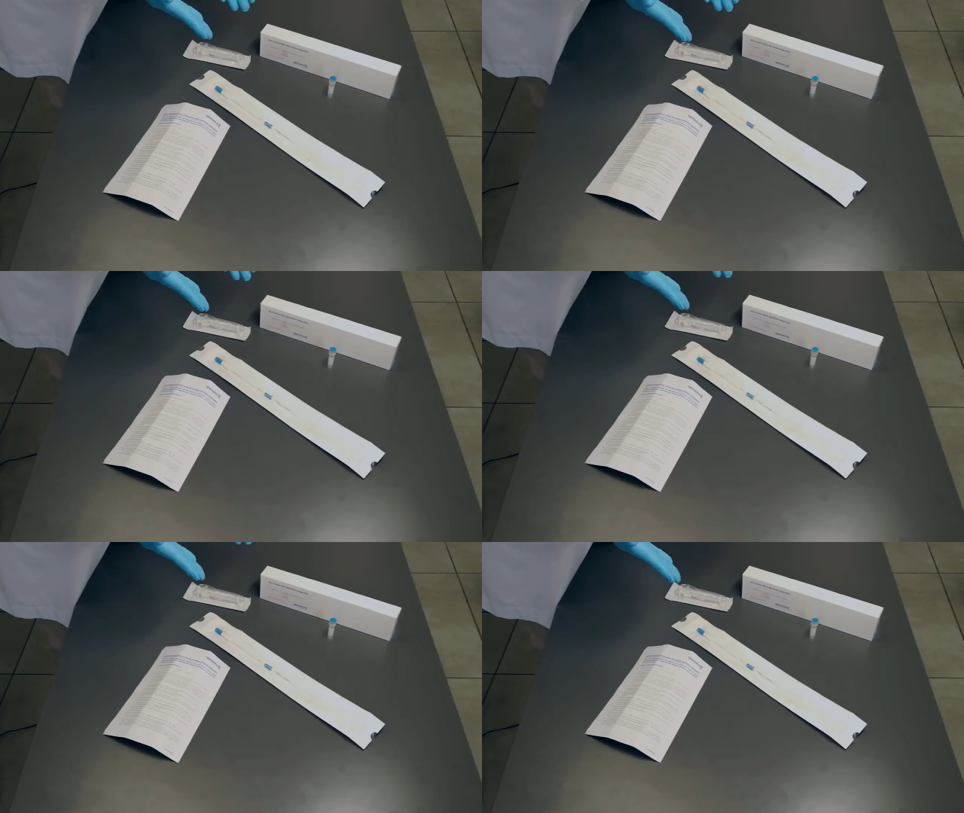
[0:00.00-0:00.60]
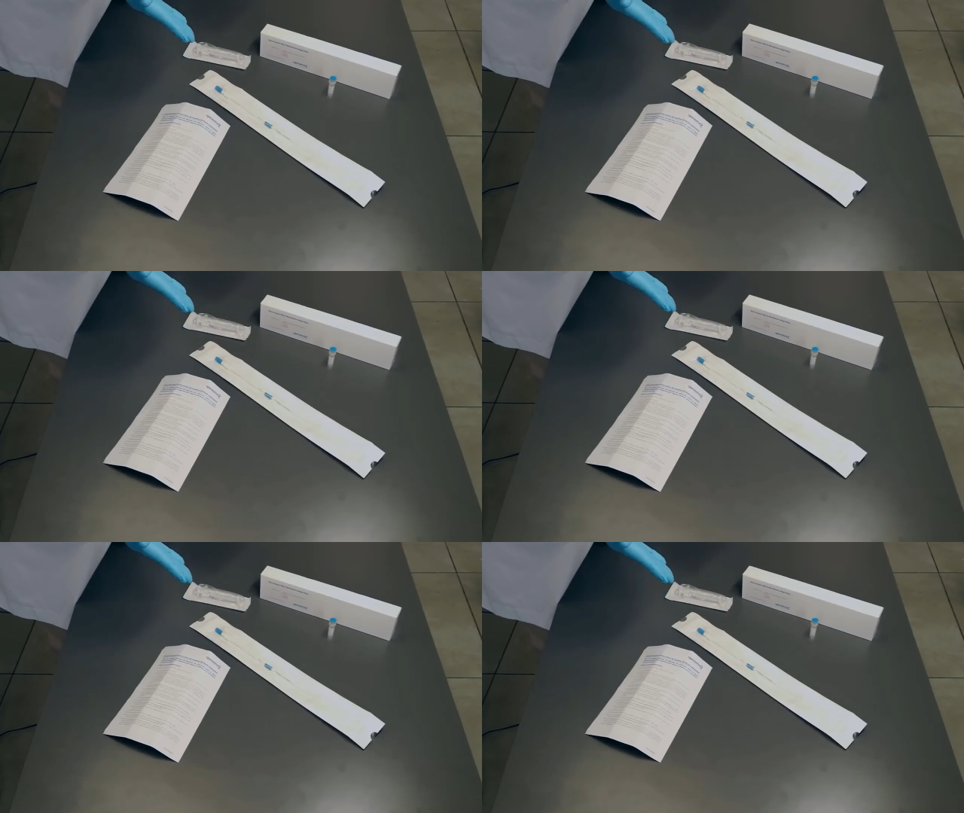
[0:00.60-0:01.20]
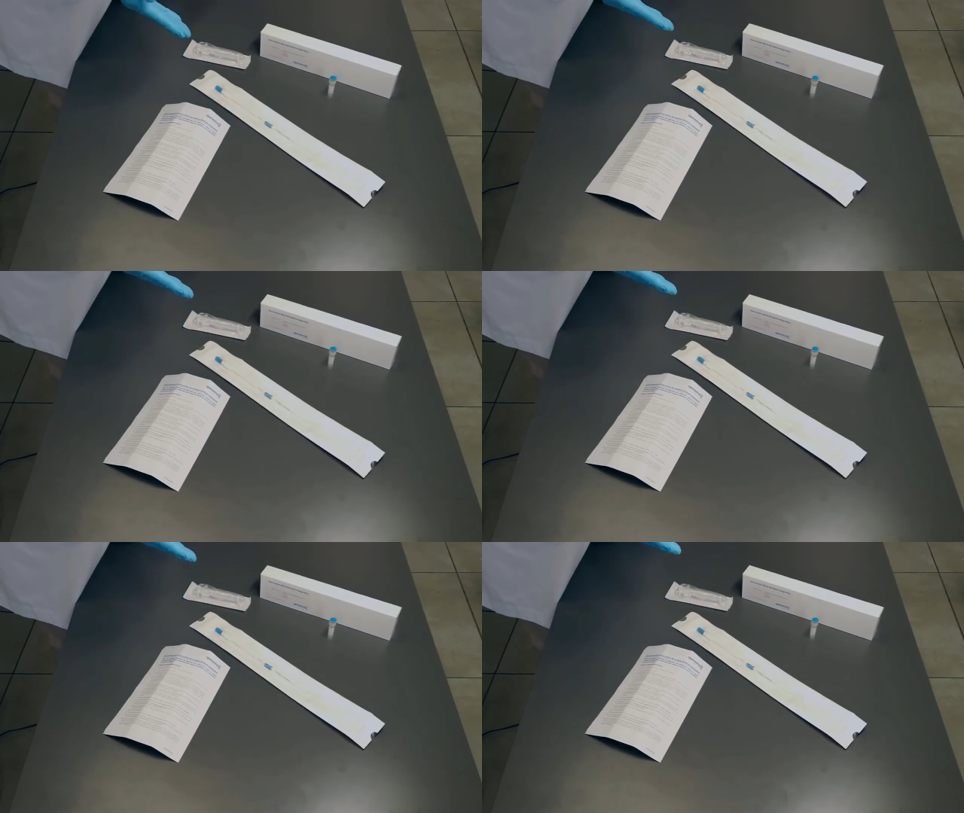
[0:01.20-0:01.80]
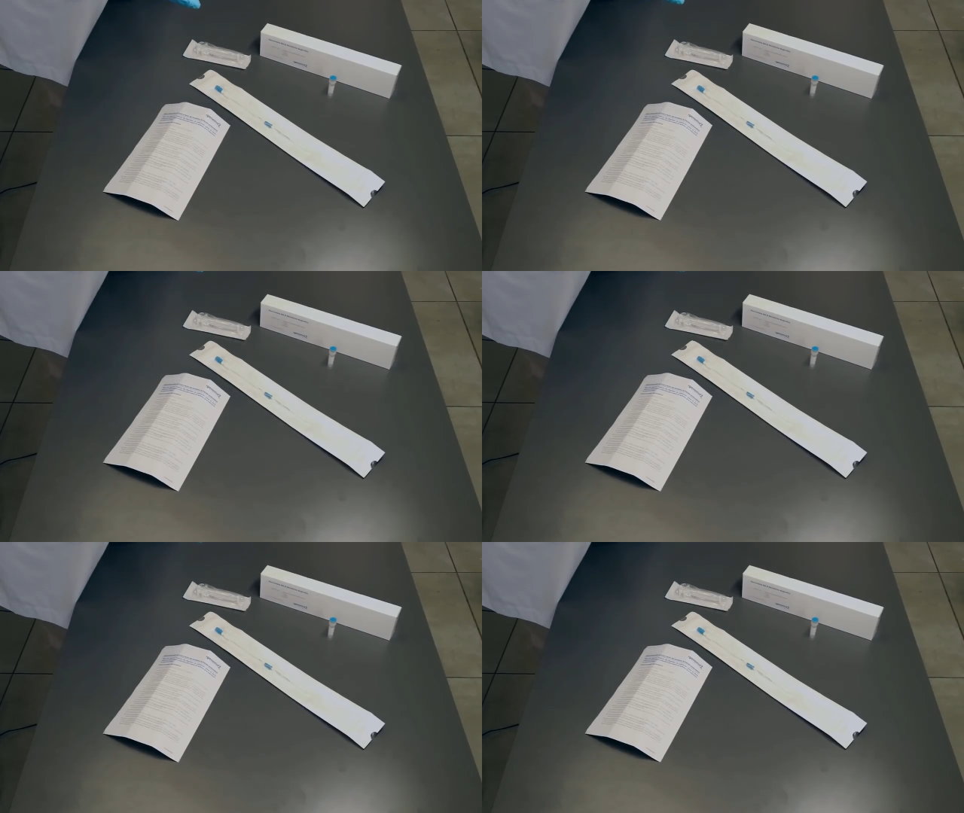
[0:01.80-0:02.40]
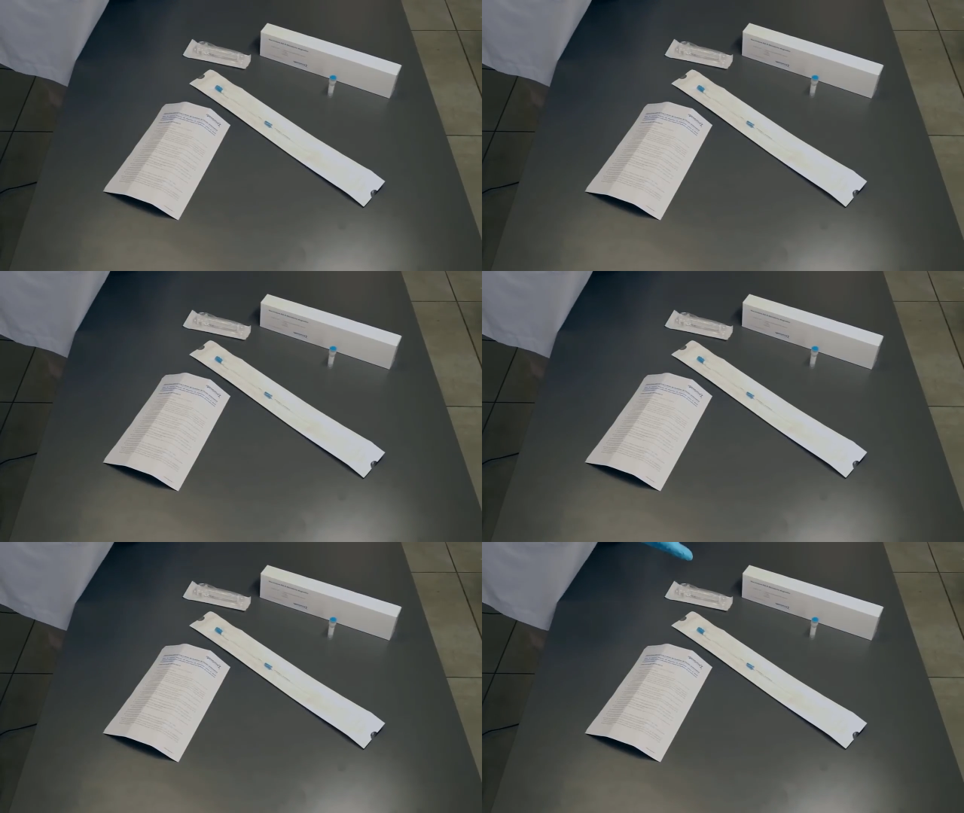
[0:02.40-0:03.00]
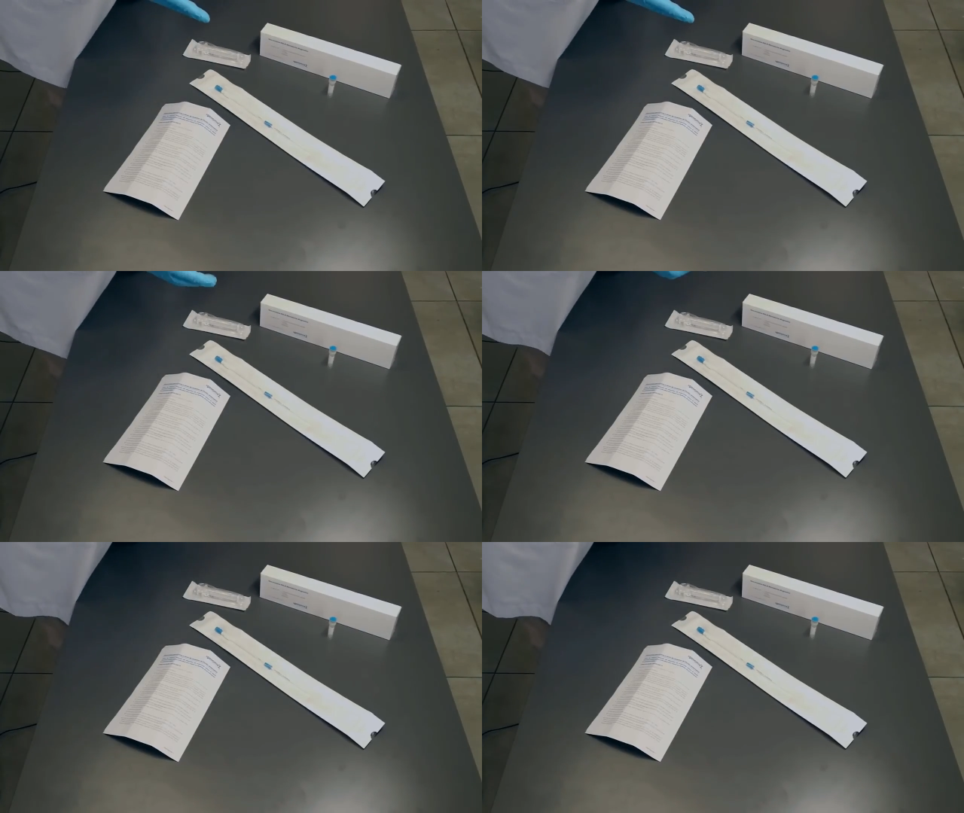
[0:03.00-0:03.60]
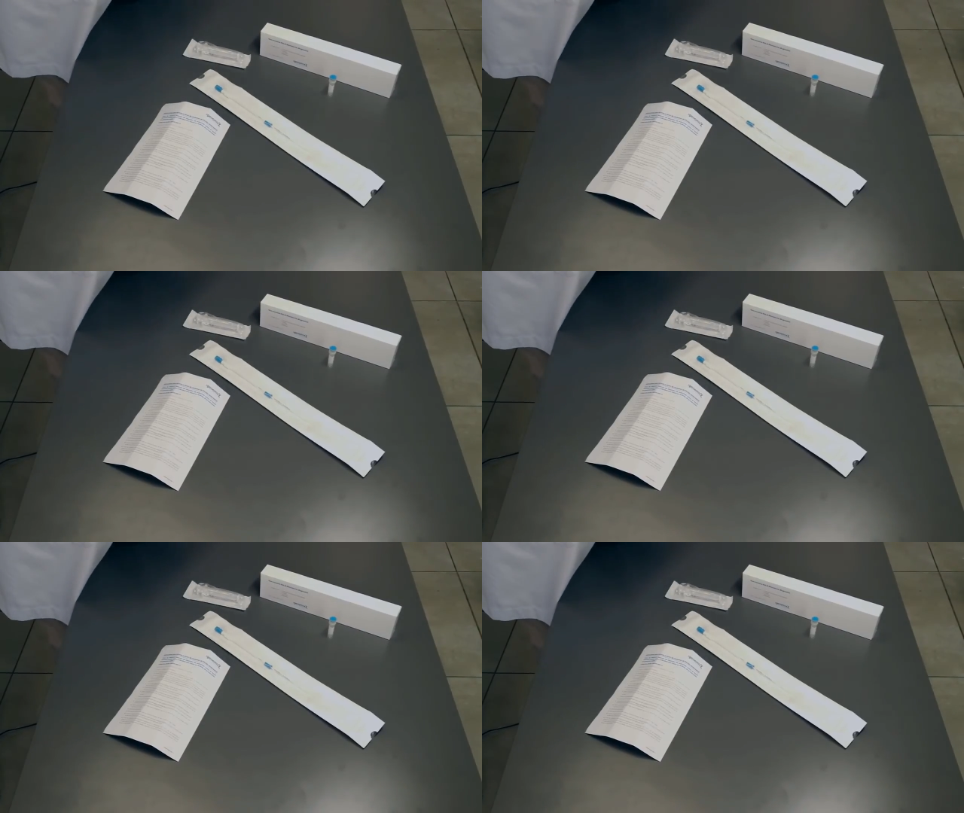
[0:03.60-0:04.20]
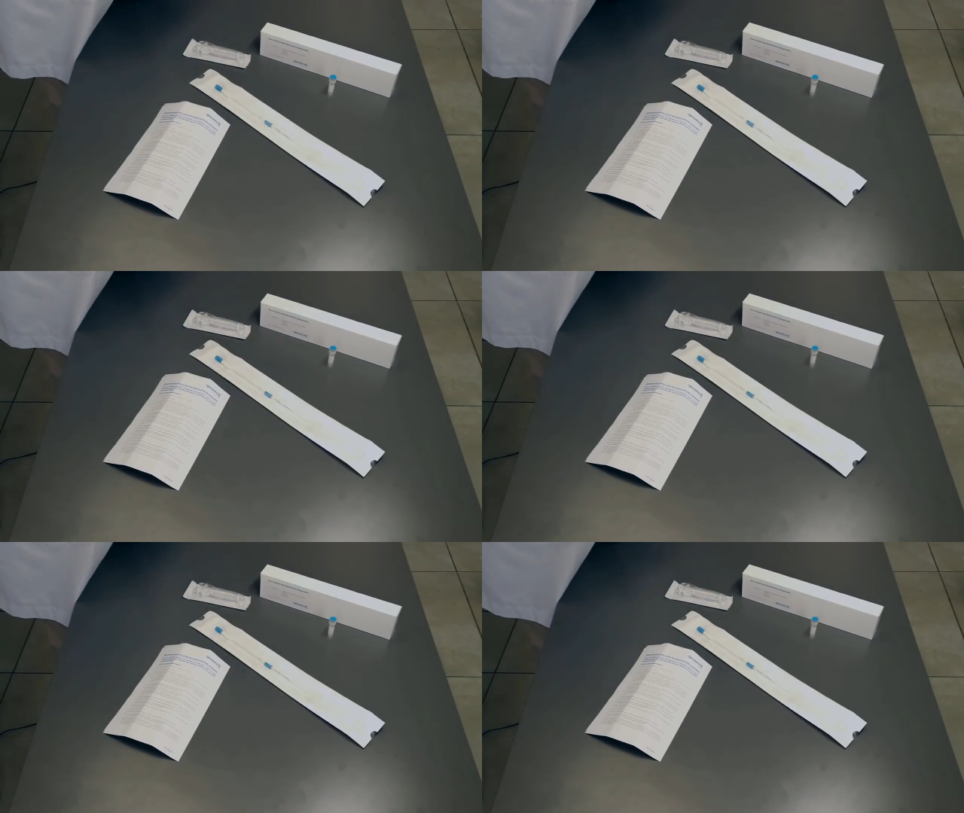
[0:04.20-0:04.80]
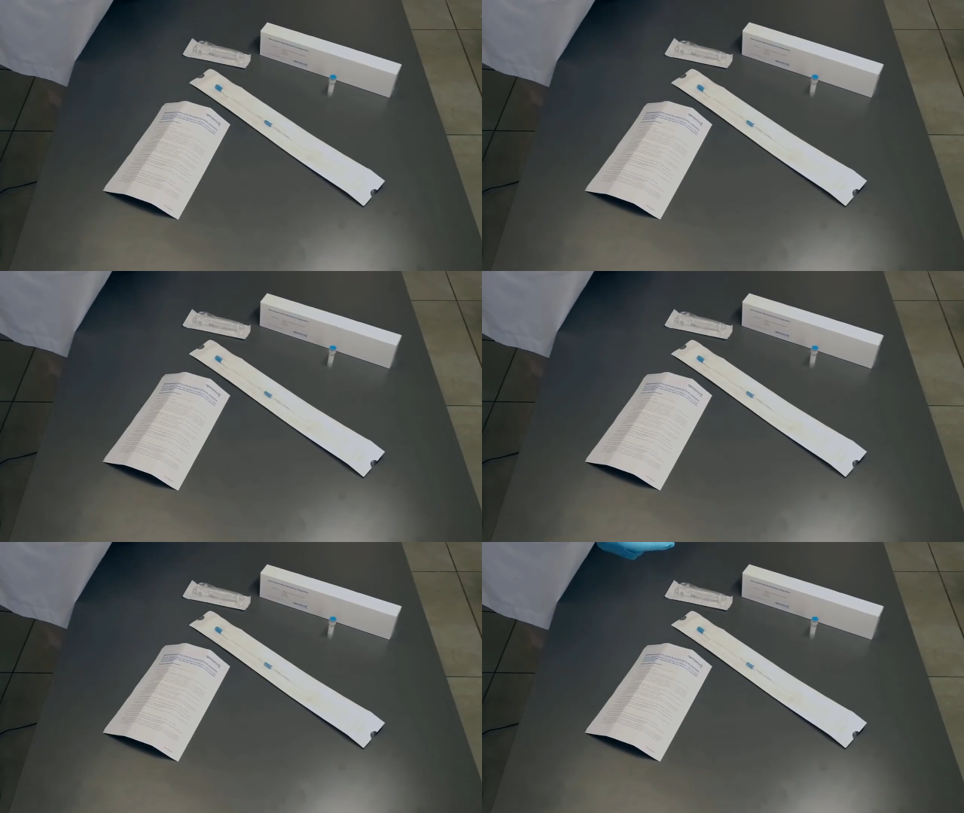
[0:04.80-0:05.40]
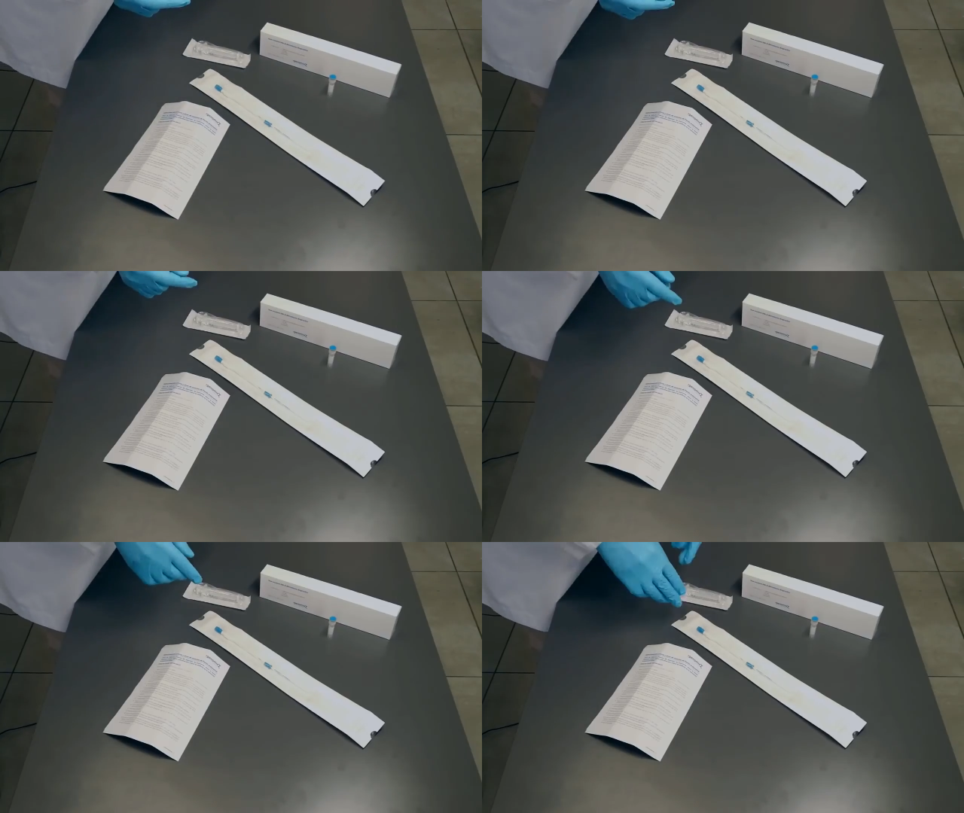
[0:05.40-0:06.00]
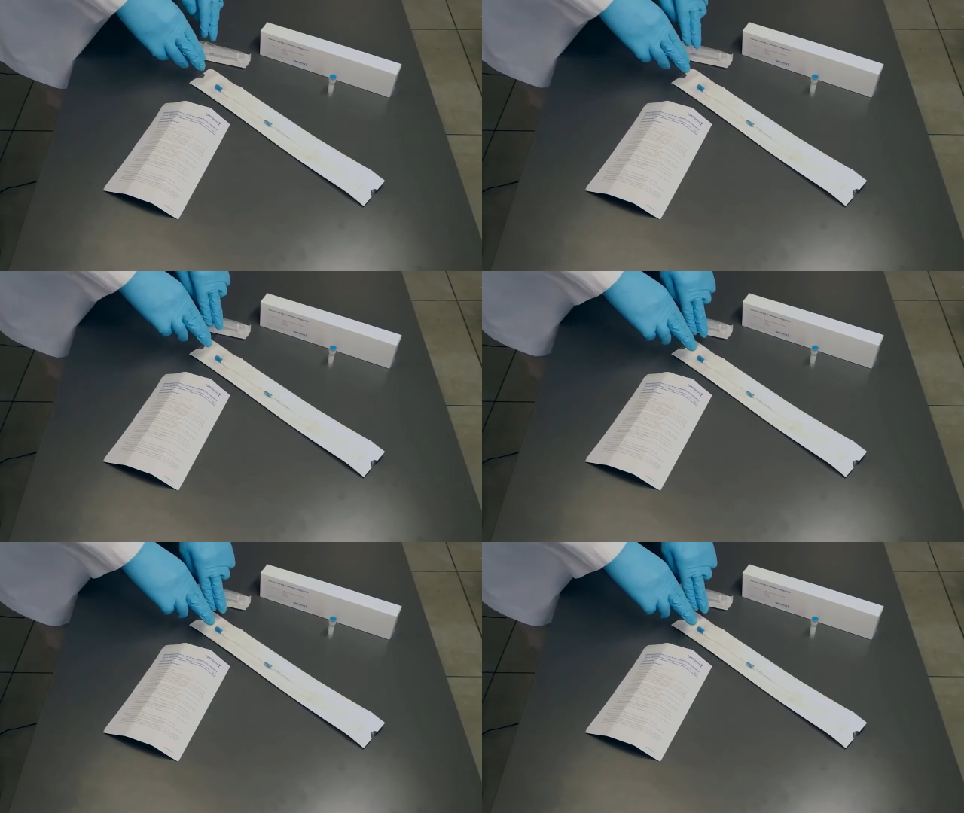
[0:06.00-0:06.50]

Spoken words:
(no speaker visible)